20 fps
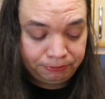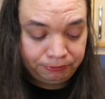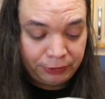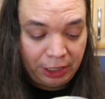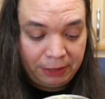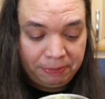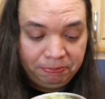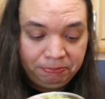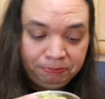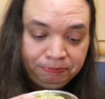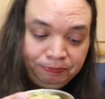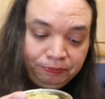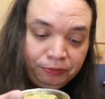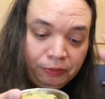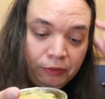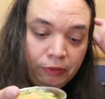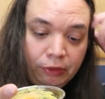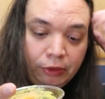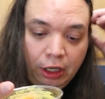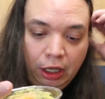Yeah.
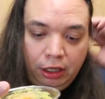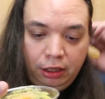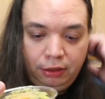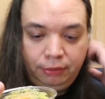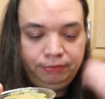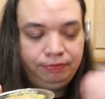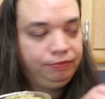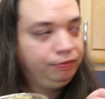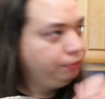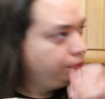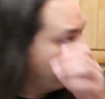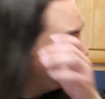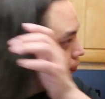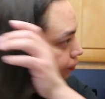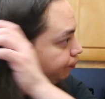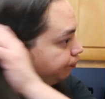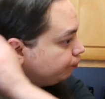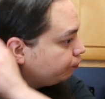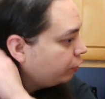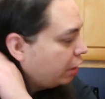
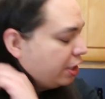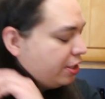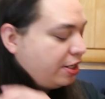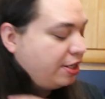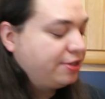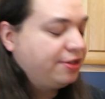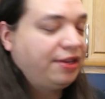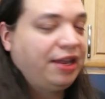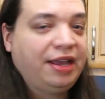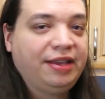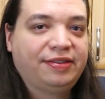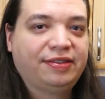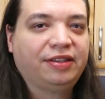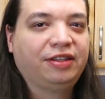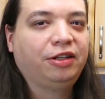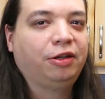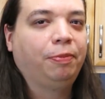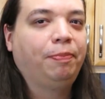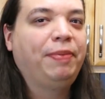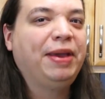It does taste a
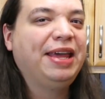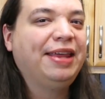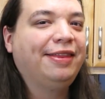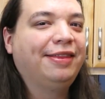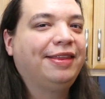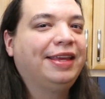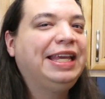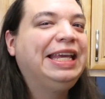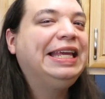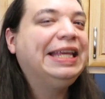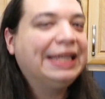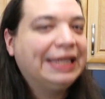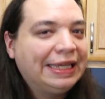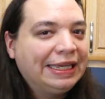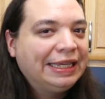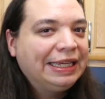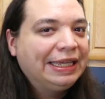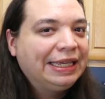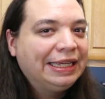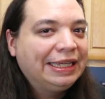little pithy
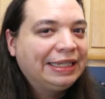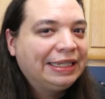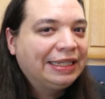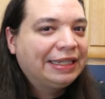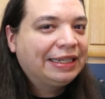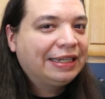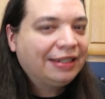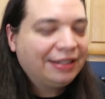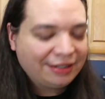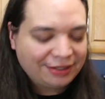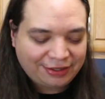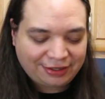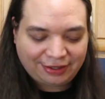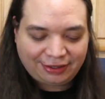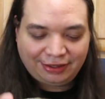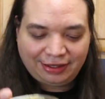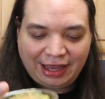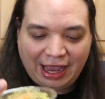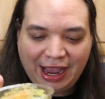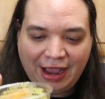
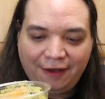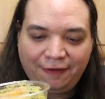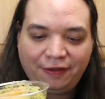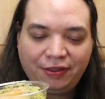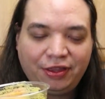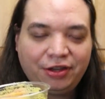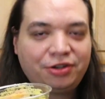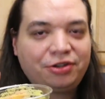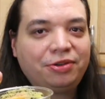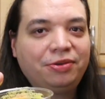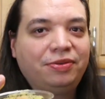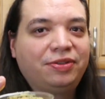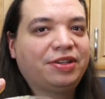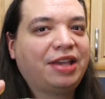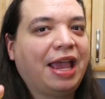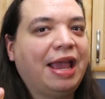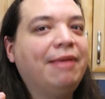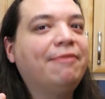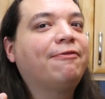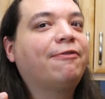because half of the juice
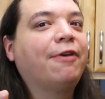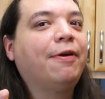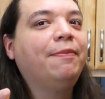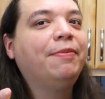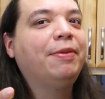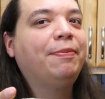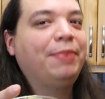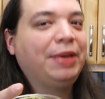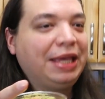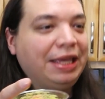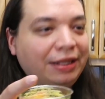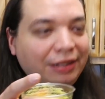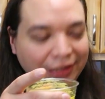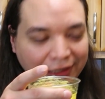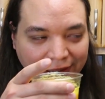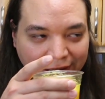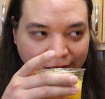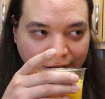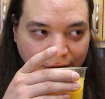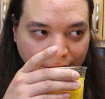came from the peel.